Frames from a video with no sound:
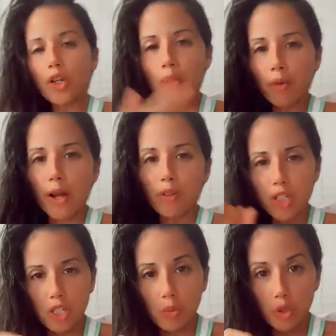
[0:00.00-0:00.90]
looking around
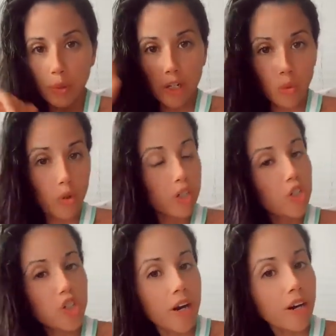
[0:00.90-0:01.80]
to see which page I wanted
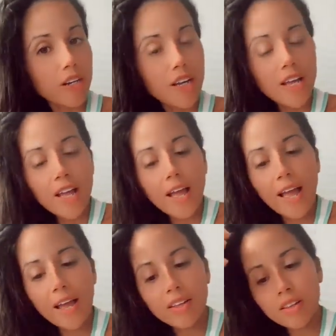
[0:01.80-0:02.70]
to share.
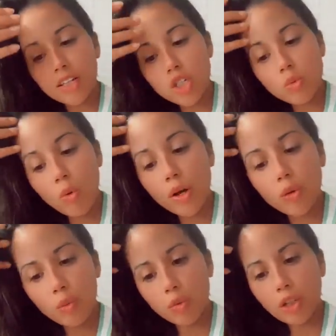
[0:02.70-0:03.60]
And this
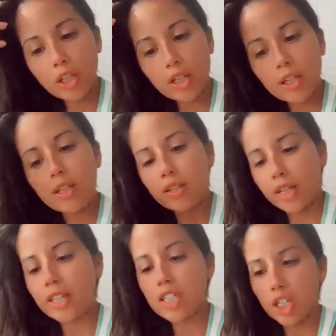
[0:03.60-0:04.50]
one really
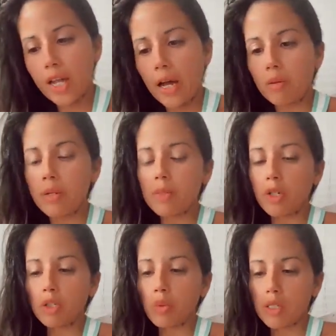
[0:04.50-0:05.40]
stuck out at me,
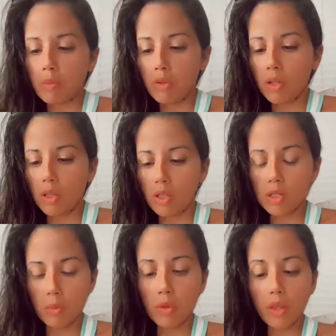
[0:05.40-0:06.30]
especially with some
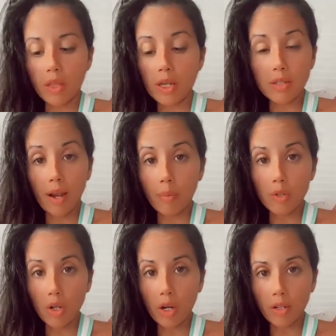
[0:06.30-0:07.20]
of the things that I have
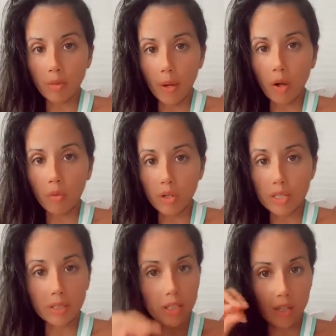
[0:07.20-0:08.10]
been talking about
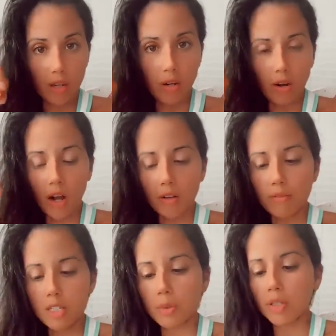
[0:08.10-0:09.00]
recently here on
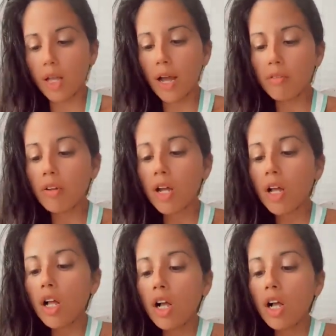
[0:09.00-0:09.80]
Facebook Live.